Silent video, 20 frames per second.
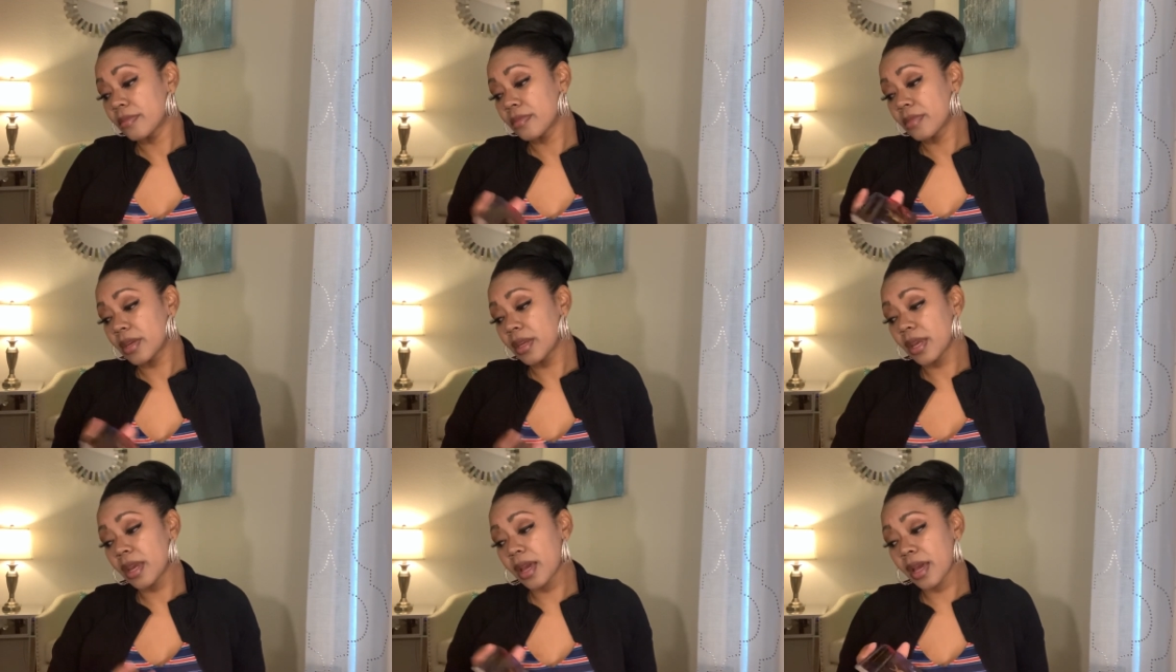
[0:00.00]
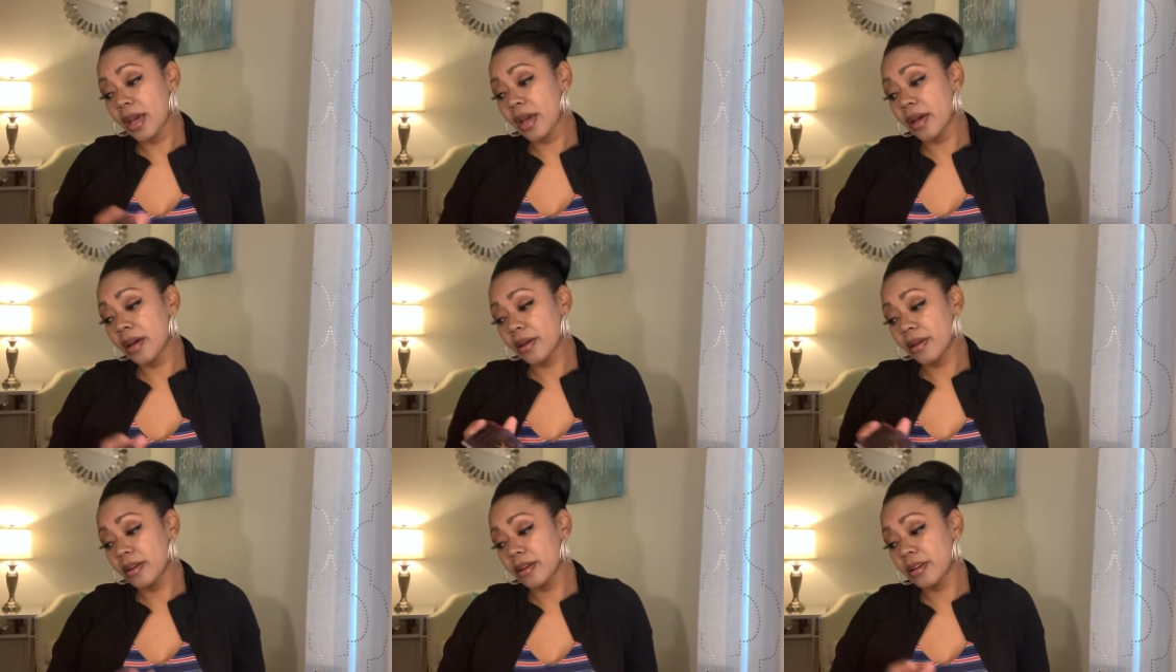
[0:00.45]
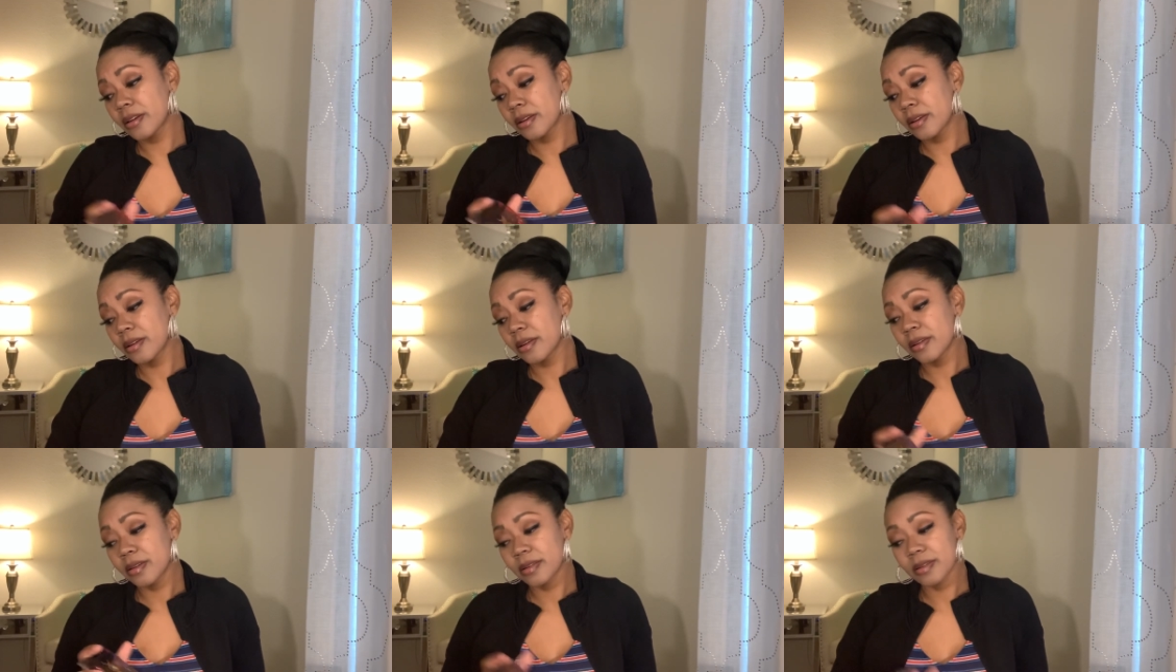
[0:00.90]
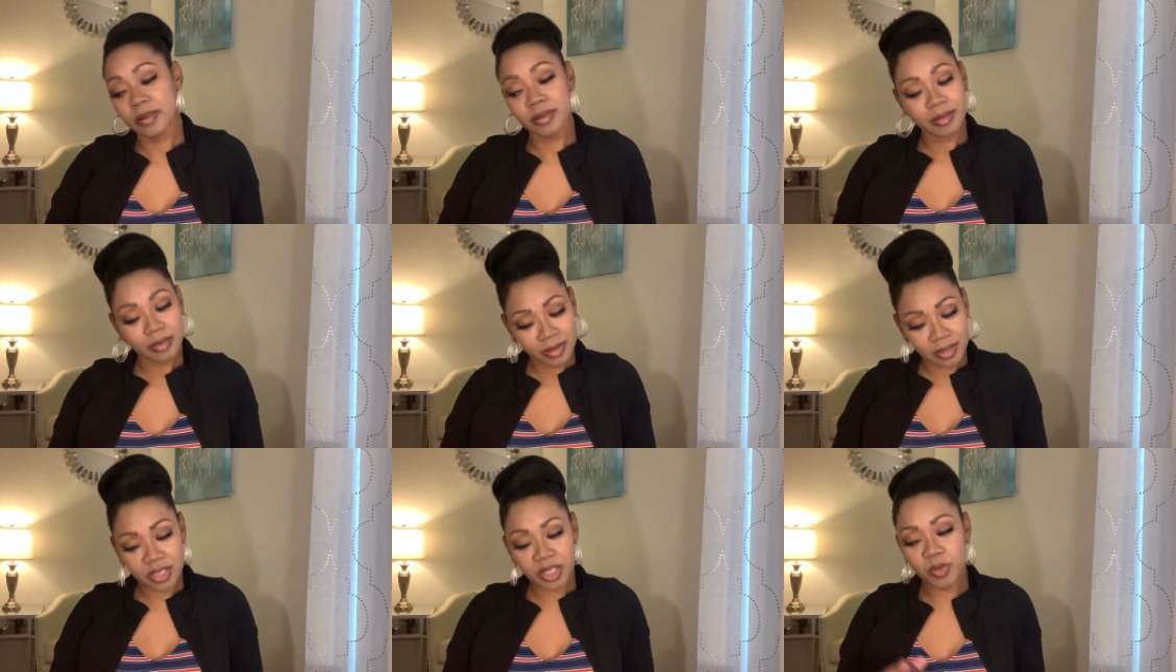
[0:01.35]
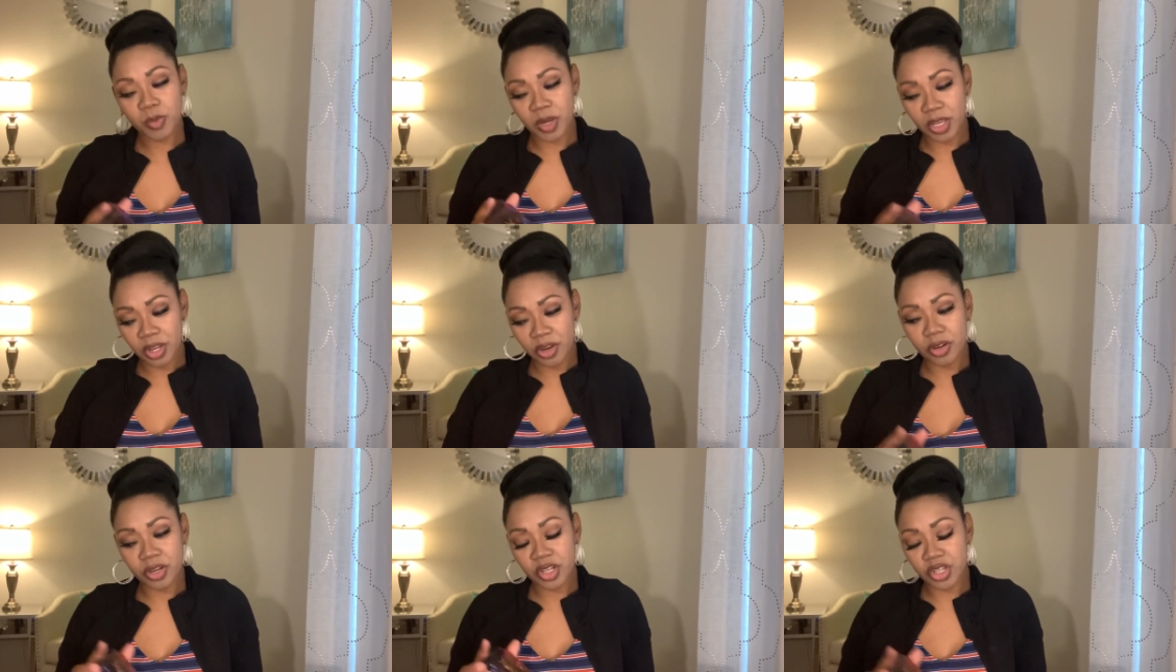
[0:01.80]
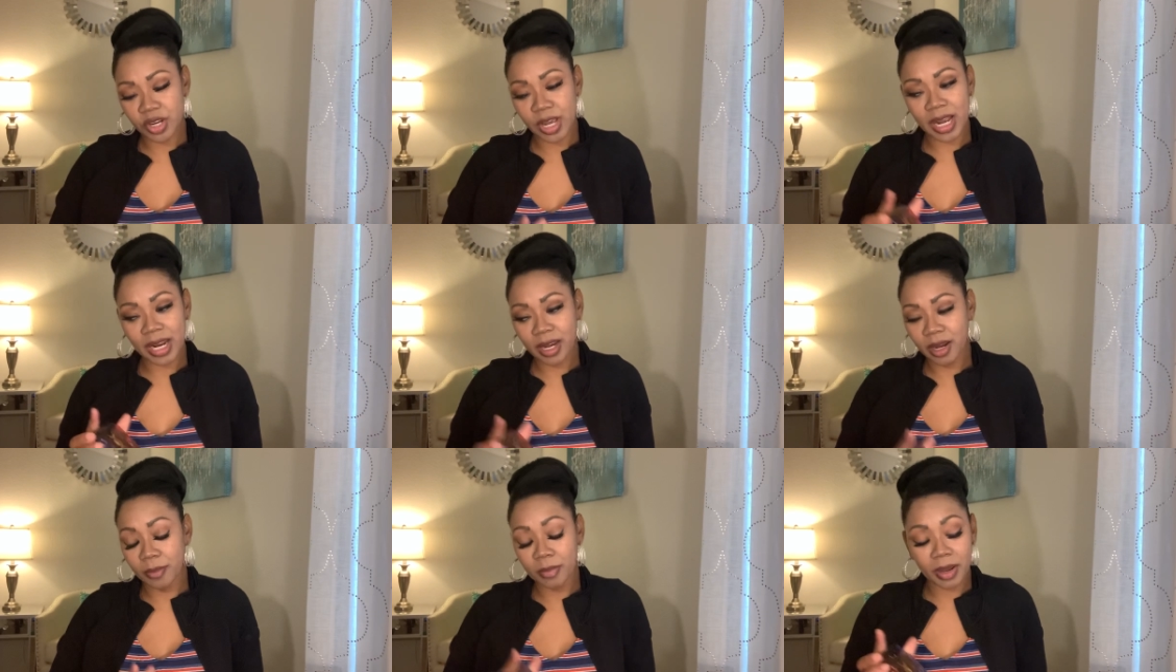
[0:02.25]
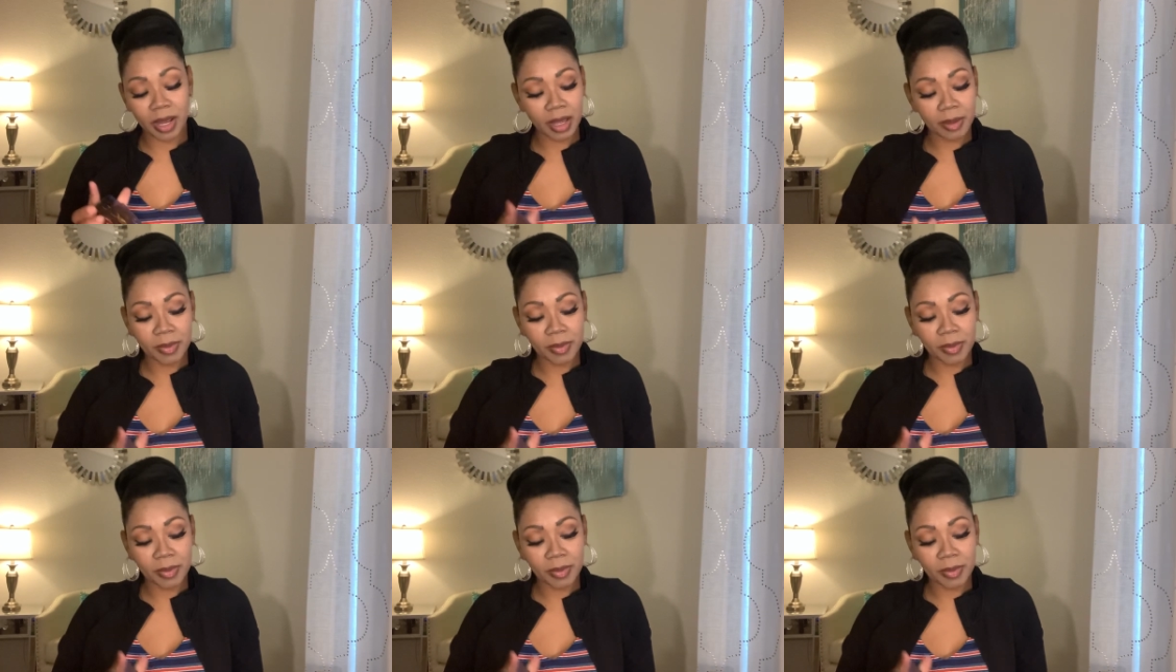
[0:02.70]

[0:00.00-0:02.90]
yeah, this is what you're distracted by,